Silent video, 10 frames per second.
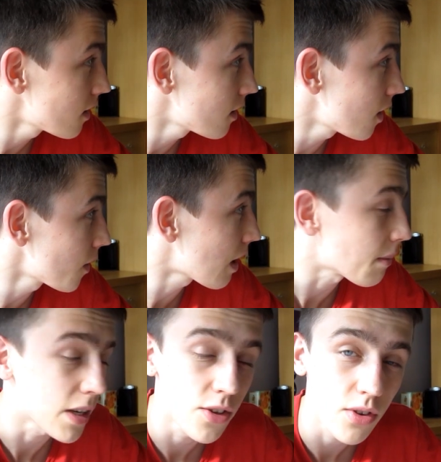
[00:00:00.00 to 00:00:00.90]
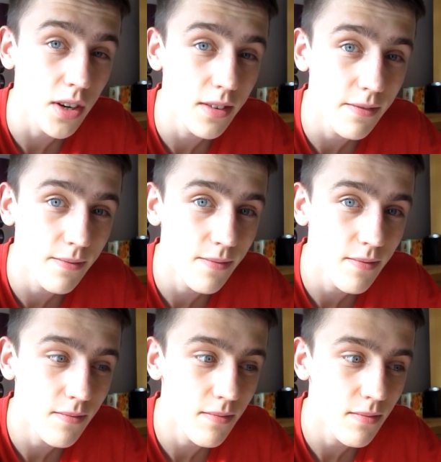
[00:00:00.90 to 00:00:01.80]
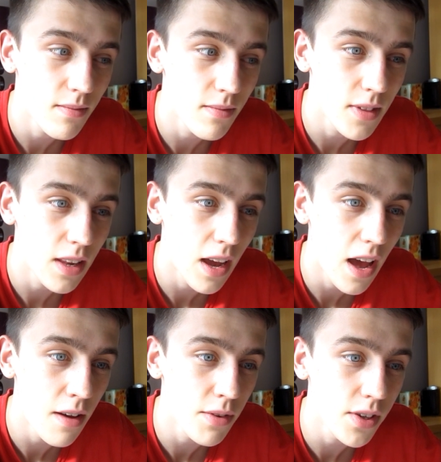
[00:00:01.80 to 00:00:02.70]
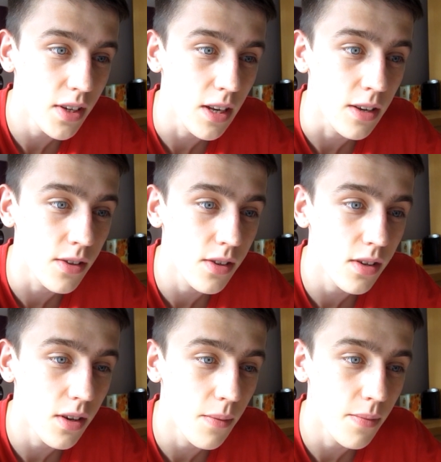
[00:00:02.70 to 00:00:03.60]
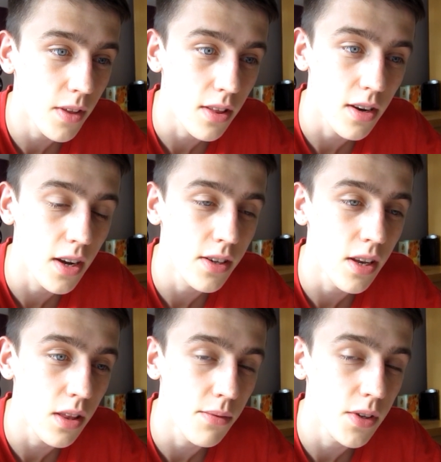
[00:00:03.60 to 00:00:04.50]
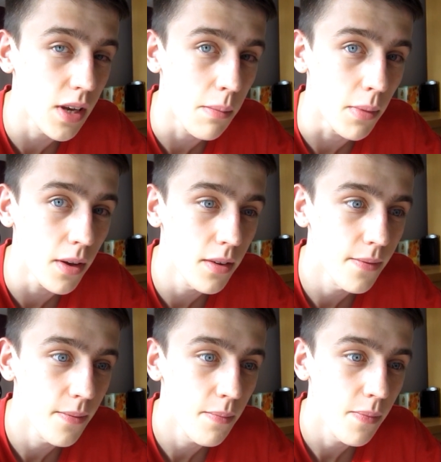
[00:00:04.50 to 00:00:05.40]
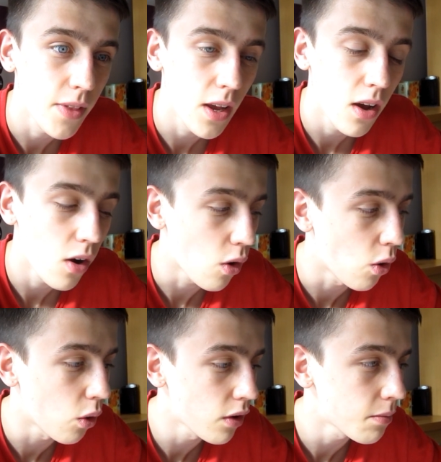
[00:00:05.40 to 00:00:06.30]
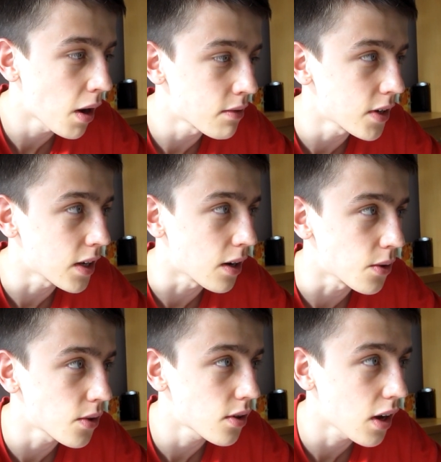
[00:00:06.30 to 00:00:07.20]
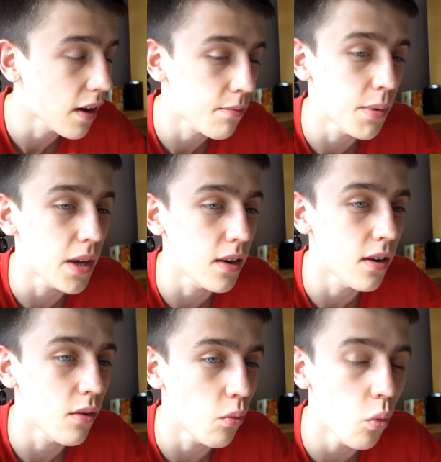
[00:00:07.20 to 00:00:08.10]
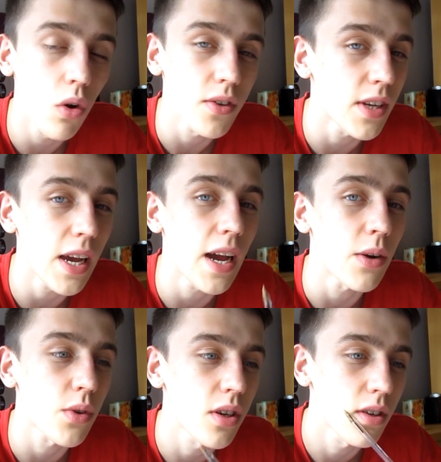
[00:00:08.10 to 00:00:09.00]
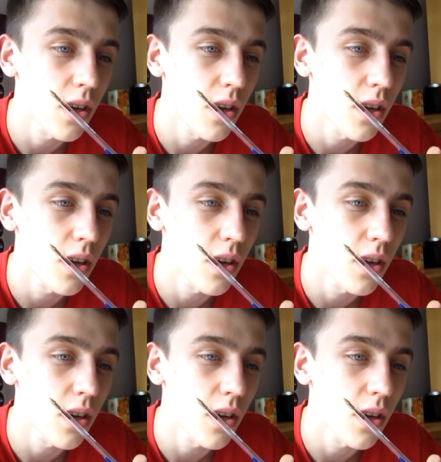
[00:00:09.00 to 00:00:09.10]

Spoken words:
You know what that means, right? Ever since the 19th of December, all of my videos have been one day out.